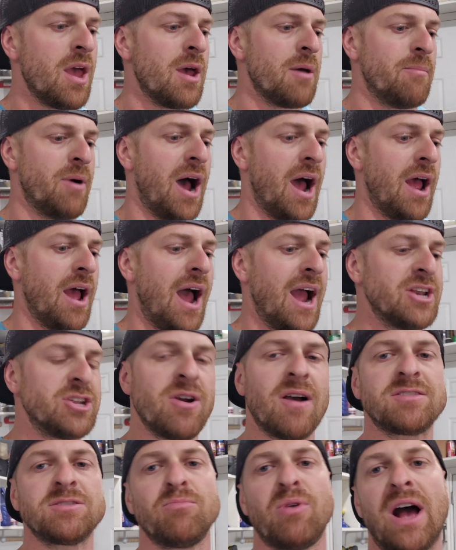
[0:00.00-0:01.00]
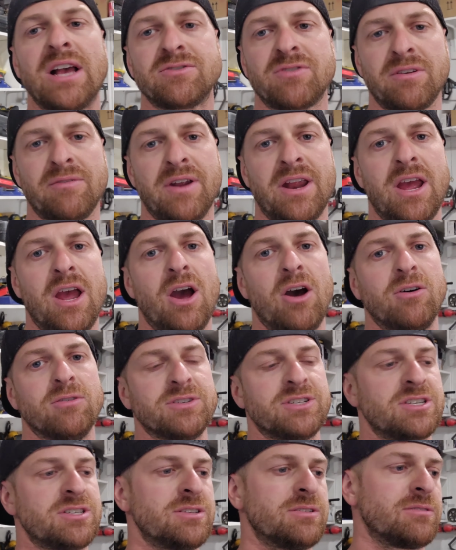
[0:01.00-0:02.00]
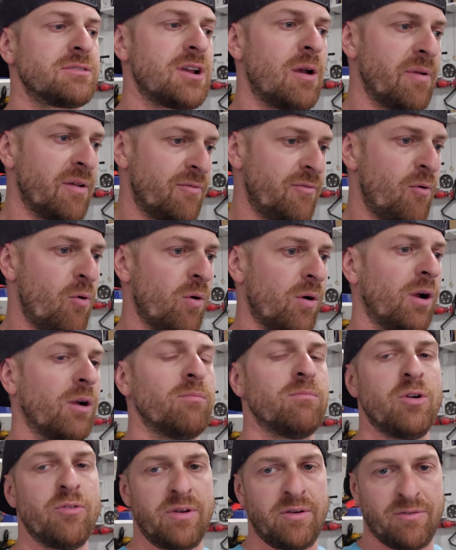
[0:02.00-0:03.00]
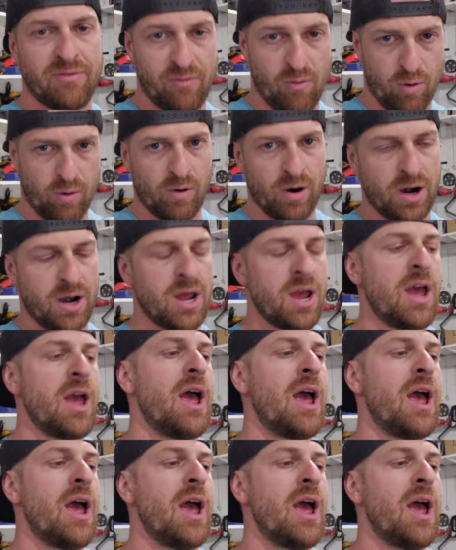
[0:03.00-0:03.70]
But I do have some plans for the videos coming forward, or moving forward.